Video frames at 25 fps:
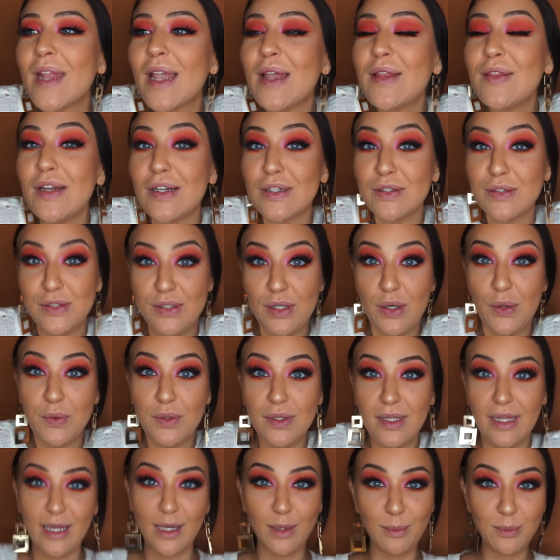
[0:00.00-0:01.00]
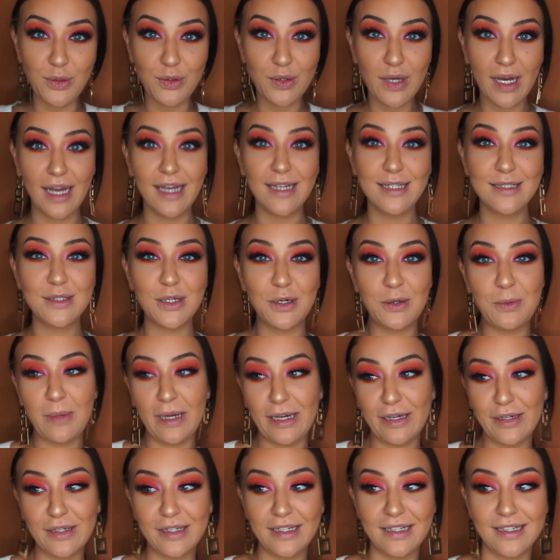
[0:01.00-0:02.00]
They're so glam, you guys. Oh my
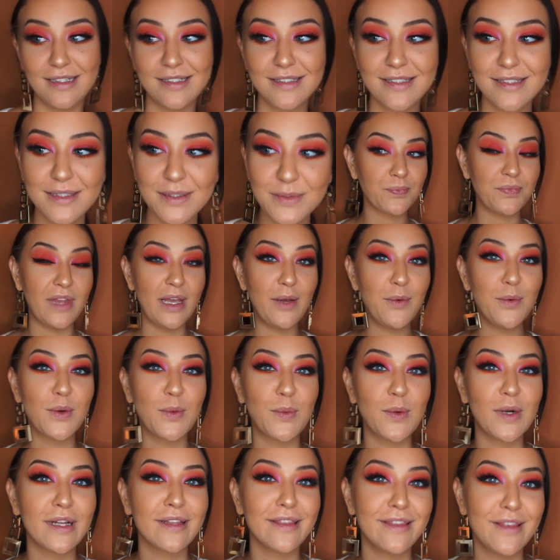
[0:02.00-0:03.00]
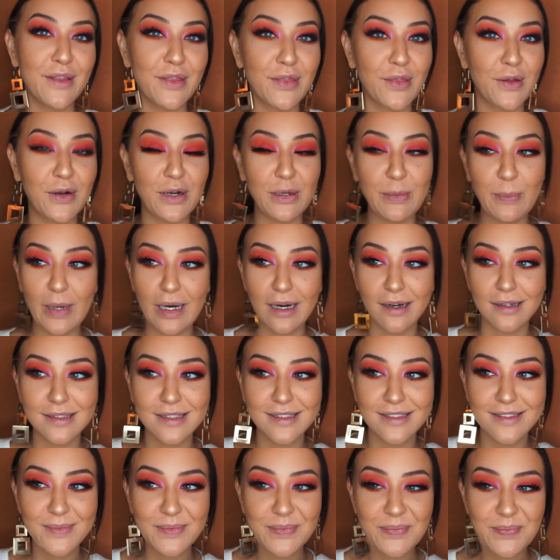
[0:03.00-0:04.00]
goodness. They were worth the 30
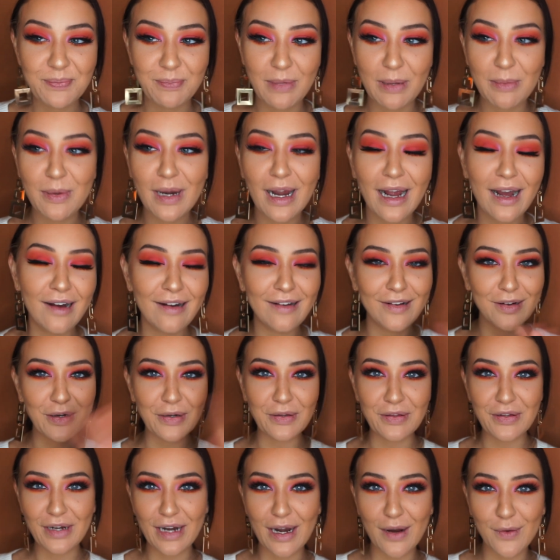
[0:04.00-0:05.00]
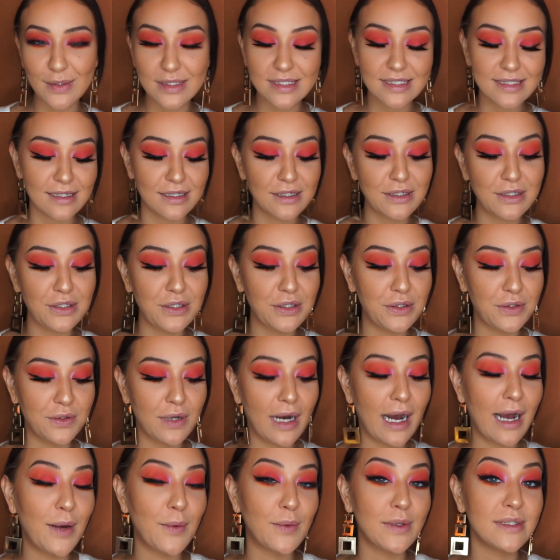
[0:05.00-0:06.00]
bucks. Remember how earlier I was telling you
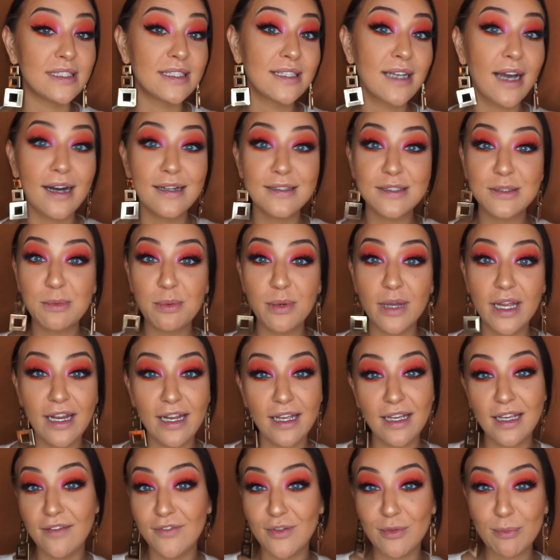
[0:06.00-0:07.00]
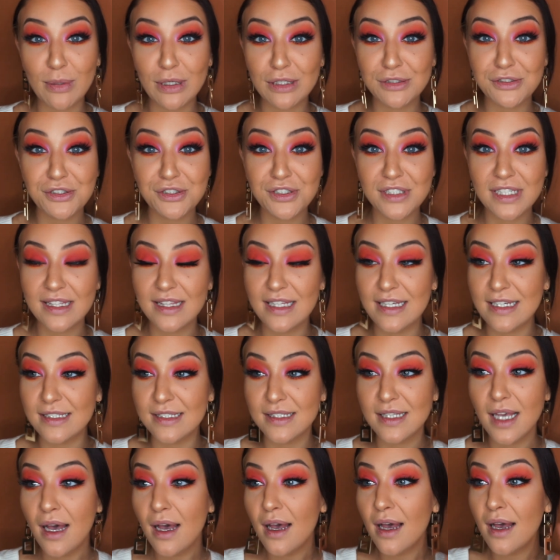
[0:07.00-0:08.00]
I was contemplating even purchasing these?